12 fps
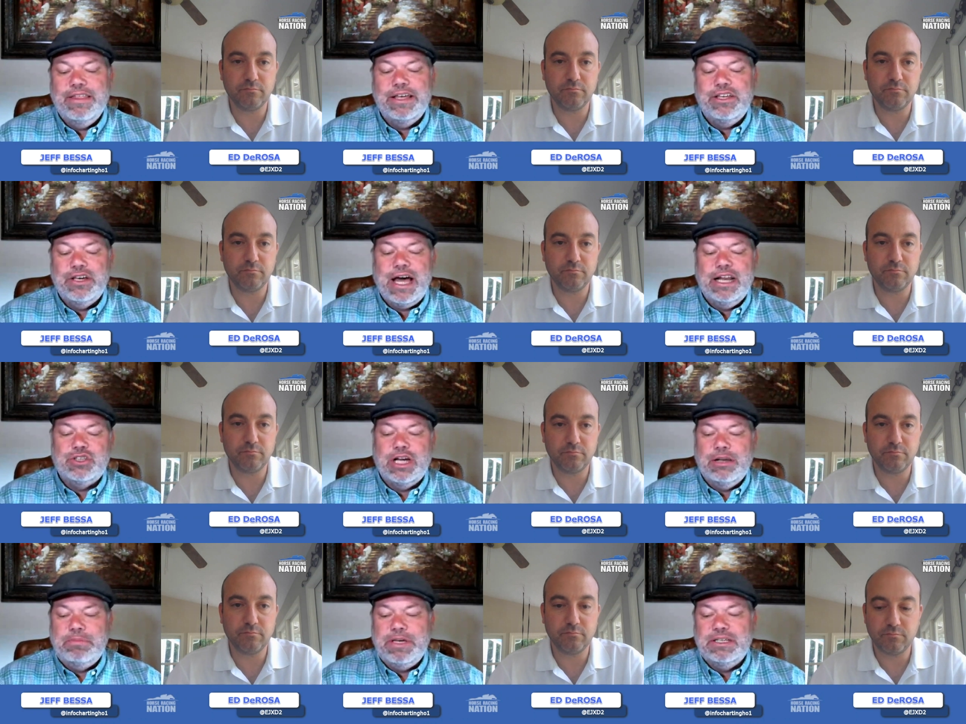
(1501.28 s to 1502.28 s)
Speaker 1: I think you got to
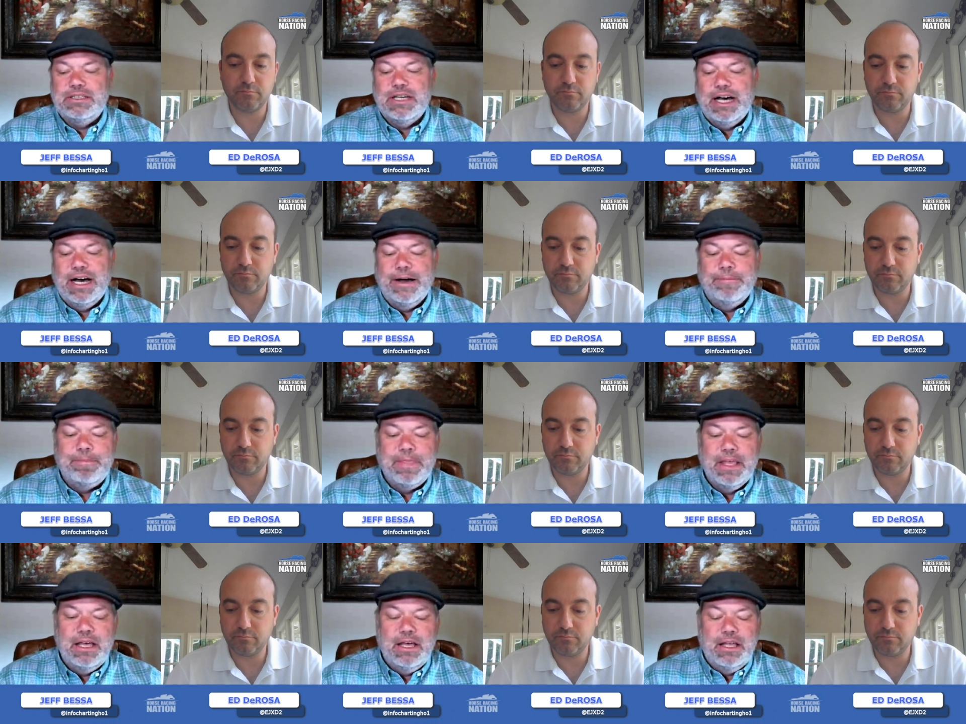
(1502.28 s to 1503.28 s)
try to beat um,
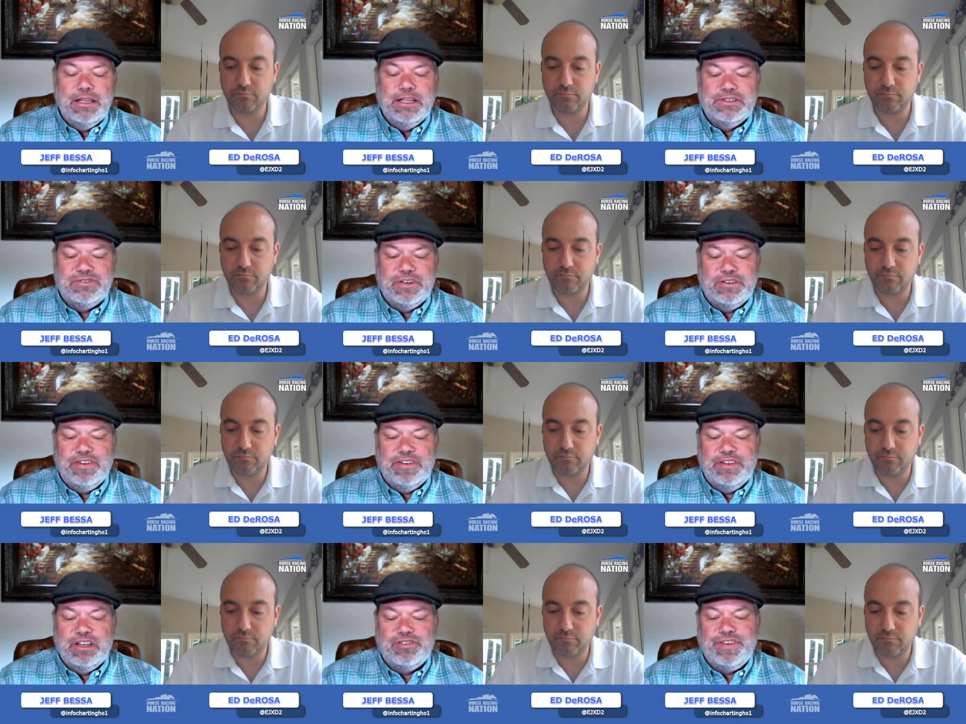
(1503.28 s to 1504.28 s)
this uh,
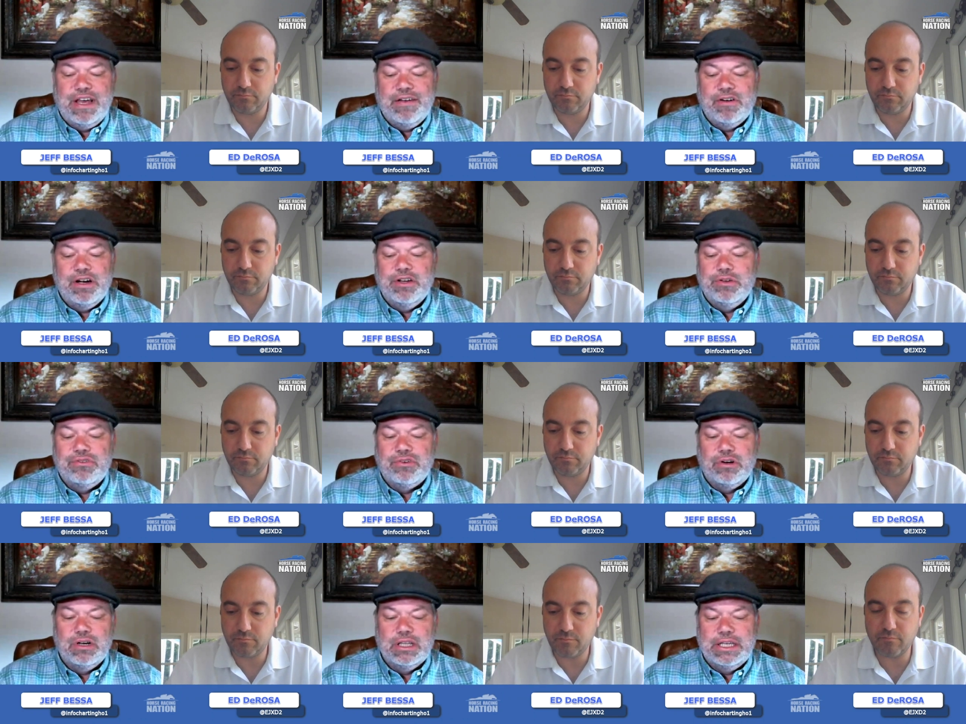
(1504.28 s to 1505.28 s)
f- this favorite,
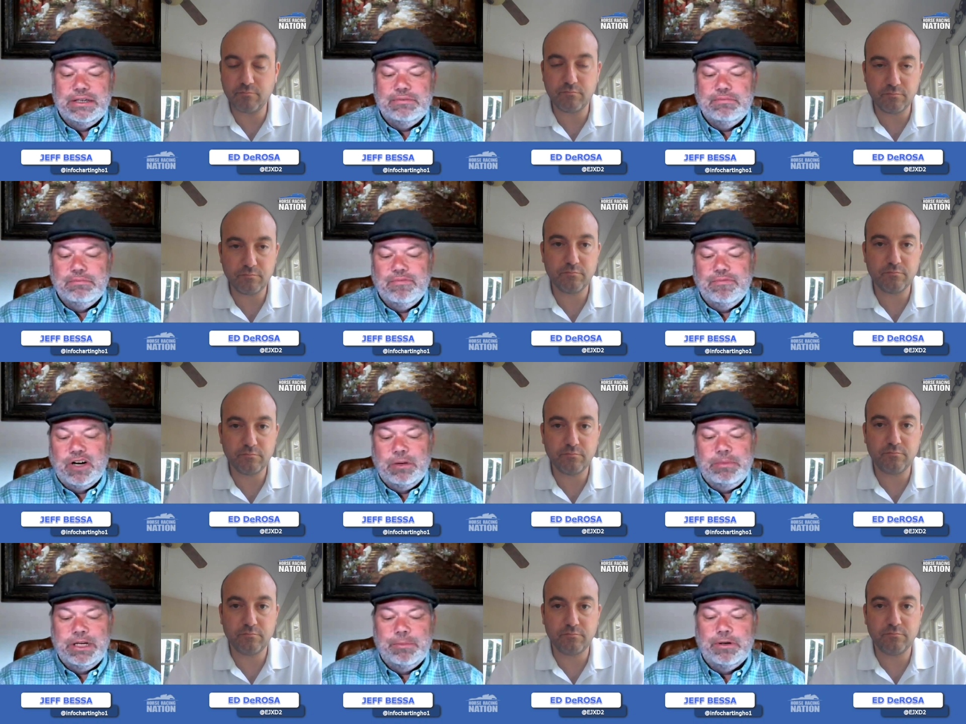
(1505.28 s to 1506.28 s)
who's certainly
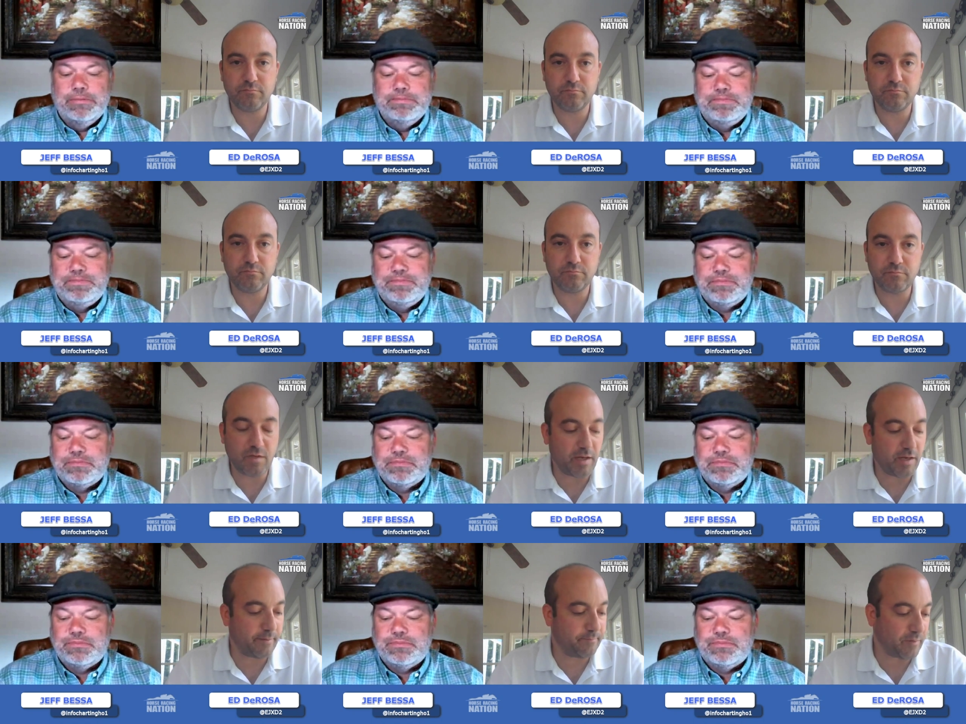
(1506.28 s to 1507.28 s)
very beatable.
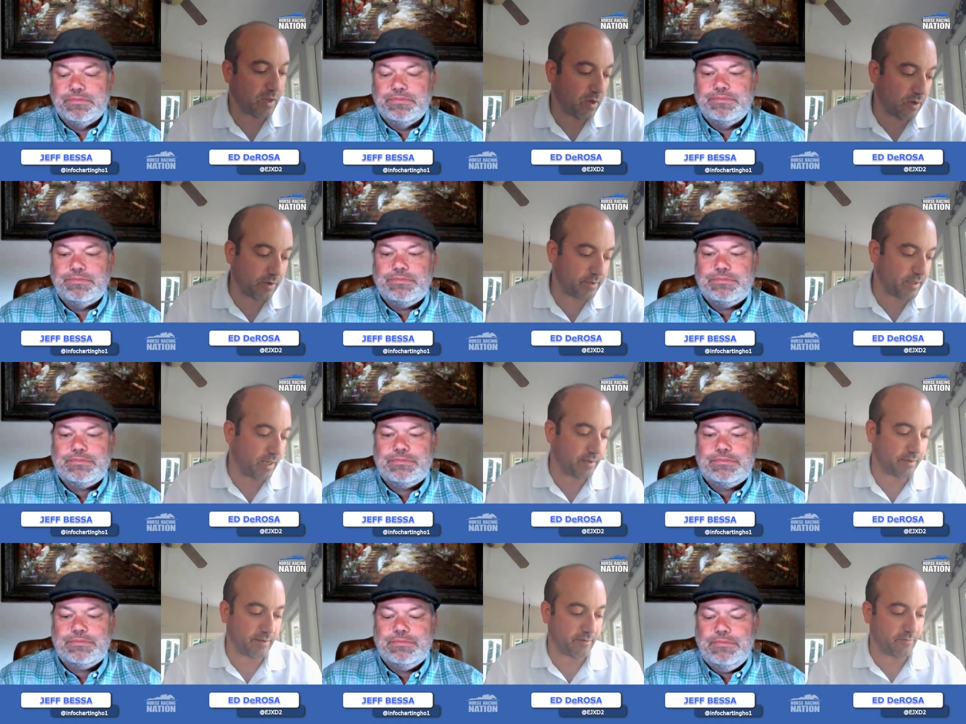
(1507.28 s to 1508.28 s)
Speaker 2: Yeah, no, and
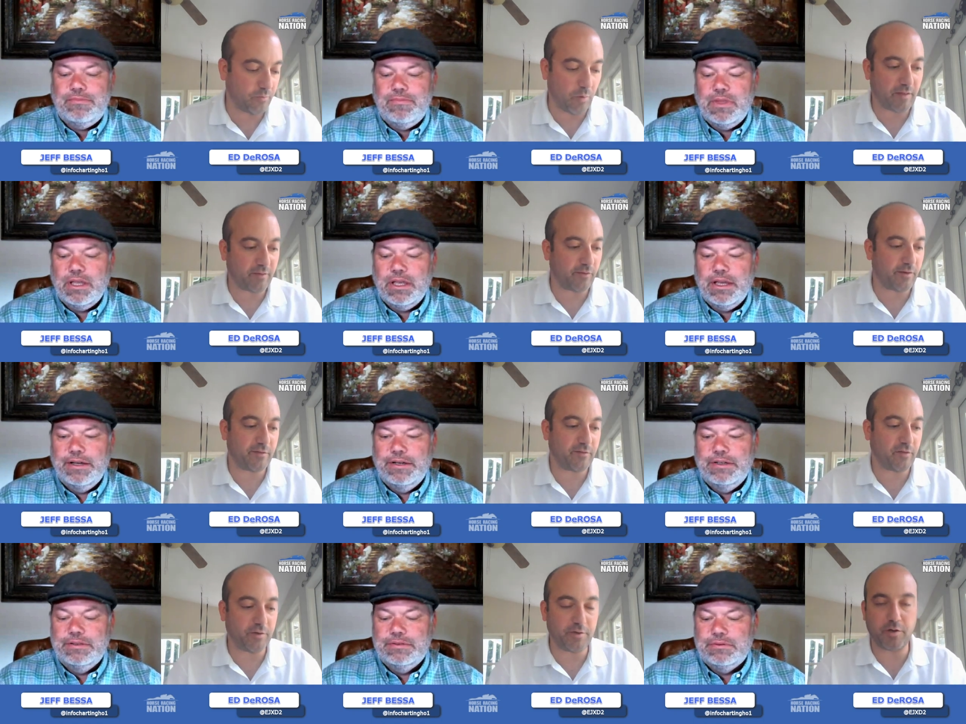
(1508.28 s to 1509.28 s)
and he's Wesley,
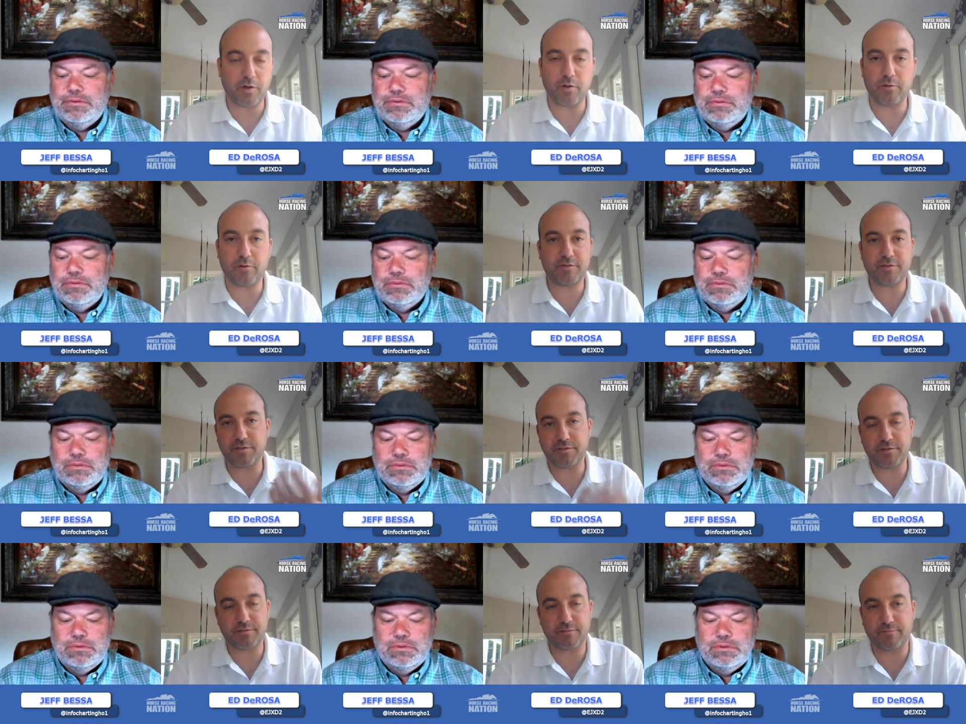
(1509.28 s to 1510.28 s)
so you know it's
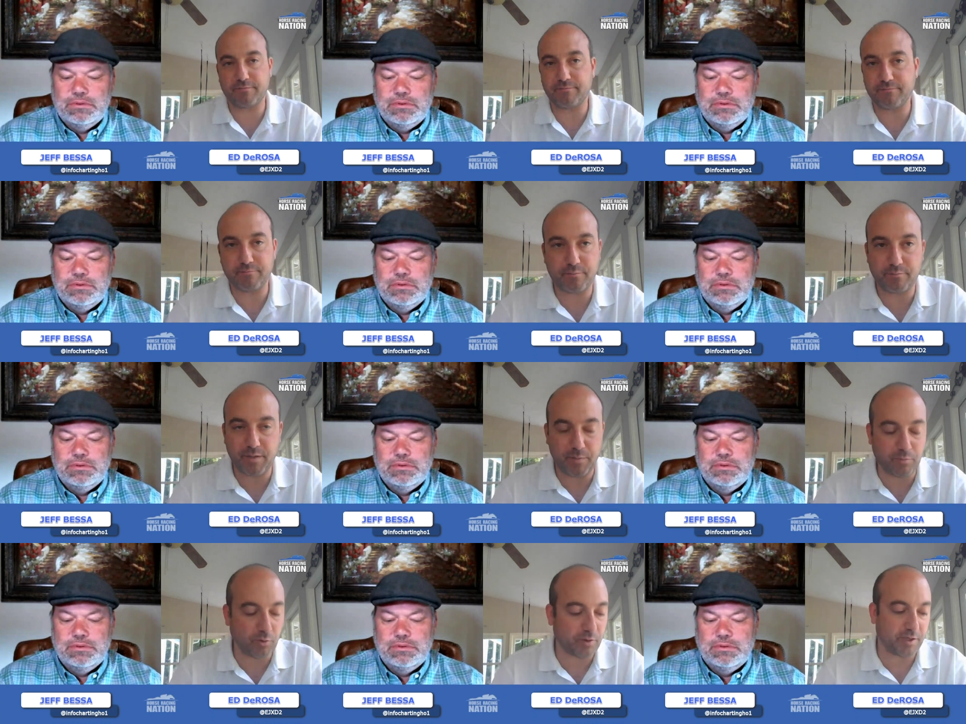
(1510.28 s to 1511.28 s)
just
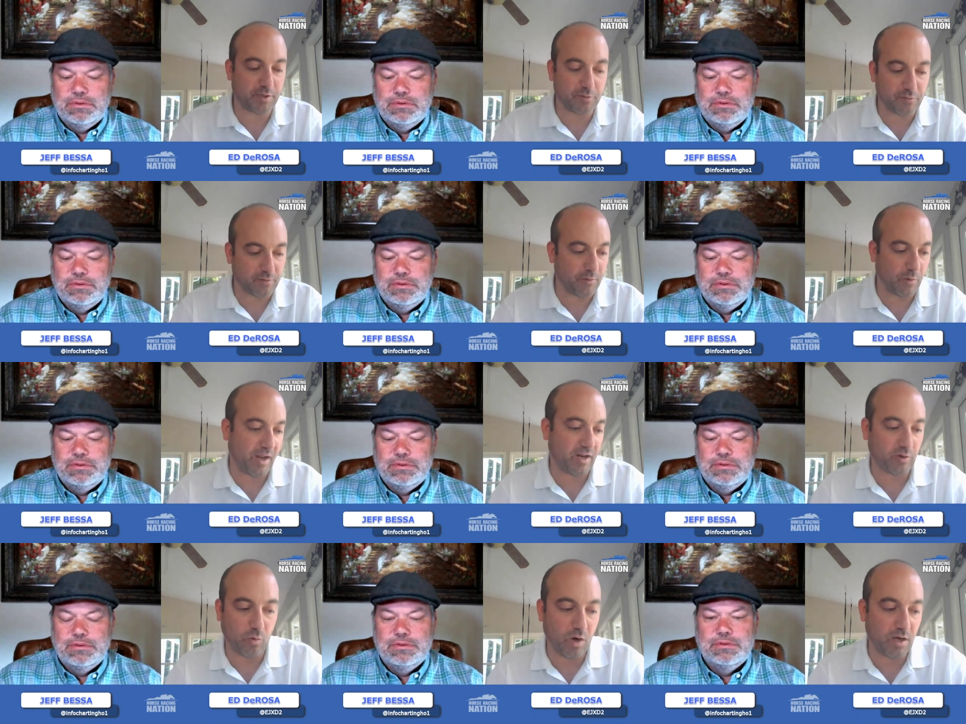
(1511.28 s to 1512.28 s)
people are going to use him no
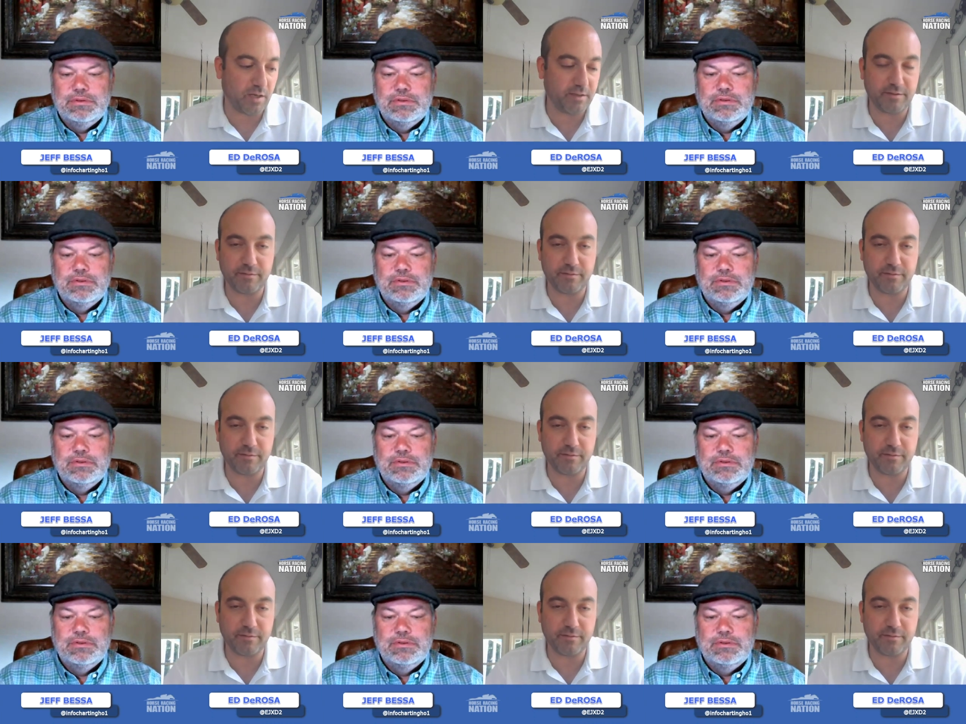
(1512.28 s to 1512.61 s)
matter what,